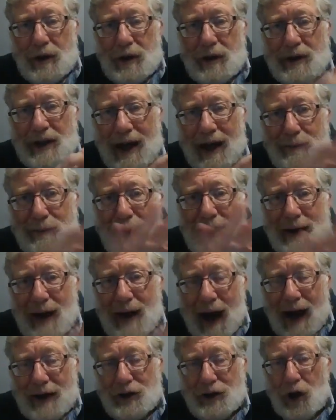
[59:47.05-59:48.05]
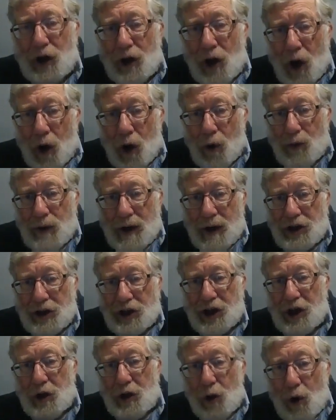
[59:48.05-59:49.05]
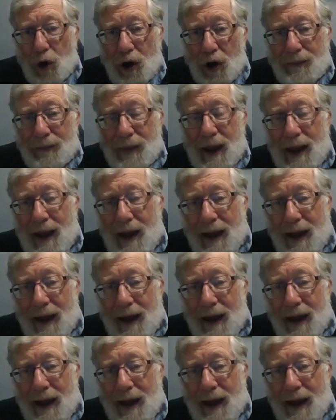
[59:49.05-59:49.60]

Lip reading: You type in Ashkelon Shiur,